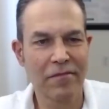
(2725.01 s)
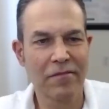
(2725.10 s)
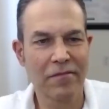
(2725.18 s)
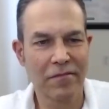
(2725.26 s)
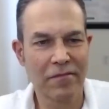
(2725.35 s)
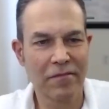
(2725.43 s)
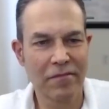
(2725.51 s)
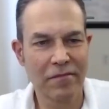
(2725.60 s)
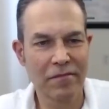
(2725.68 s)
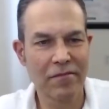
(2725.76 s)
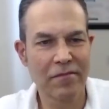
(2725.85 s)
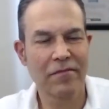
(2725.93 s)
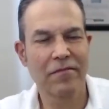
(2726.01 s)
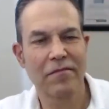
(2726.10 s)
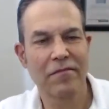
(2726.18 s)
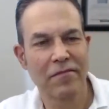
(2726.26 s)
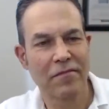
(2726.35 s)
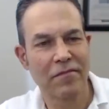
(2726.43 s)

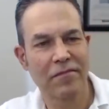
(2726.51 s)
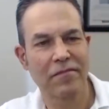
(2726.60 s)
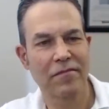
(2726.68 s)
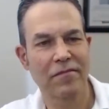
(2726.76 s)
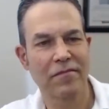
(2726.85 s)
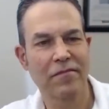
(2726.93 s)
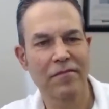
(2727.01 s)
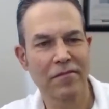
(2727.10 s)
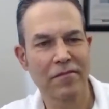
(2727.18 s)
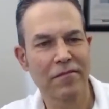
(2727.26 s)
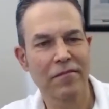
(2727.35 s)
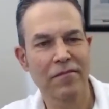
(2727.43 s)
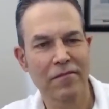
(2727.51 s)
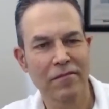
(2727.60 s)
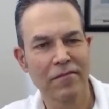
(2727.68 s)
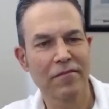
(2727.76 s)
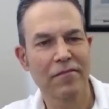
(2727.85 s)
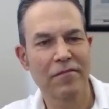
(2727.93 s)

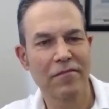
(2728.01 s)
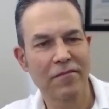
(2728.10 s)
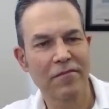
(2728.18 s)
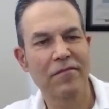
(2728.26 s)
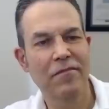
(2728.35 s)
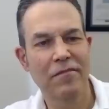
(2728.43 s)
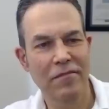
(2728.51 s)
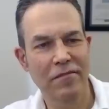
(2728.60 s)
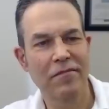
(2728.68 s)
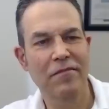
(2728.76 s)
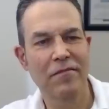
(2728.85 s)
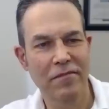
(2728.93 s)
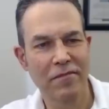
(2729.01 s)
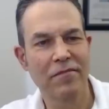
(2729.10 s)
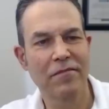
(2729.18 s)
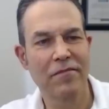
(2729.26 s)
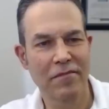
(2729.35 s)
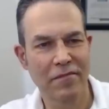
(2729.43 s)

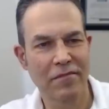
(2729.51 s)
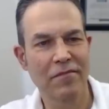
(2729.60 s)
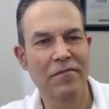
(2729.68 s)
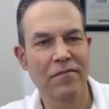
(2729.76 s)
(silent)